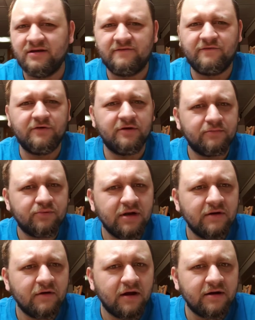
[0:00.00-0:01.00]
for your
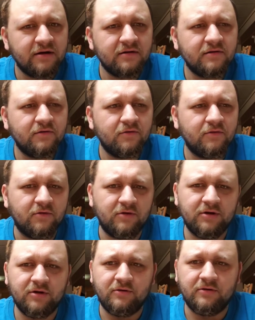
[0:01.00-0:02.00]
pre-runner or
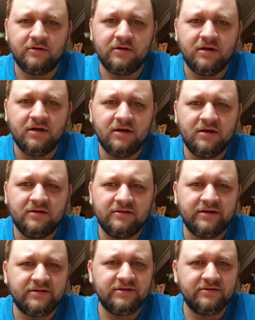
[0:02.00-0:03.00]
your
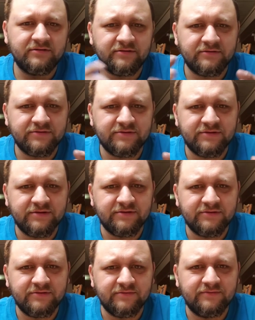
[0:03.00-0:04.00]
the
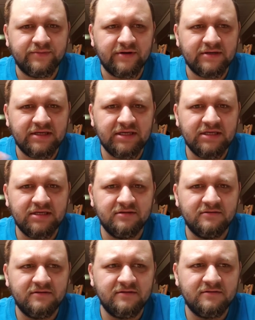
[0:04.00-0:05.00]
little
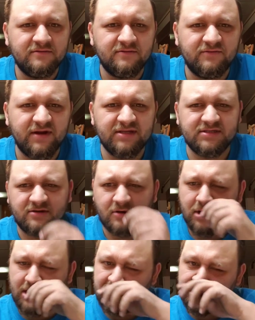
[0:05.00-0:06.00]
buggy race
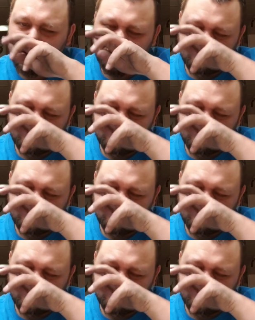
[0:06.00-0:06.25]
cars.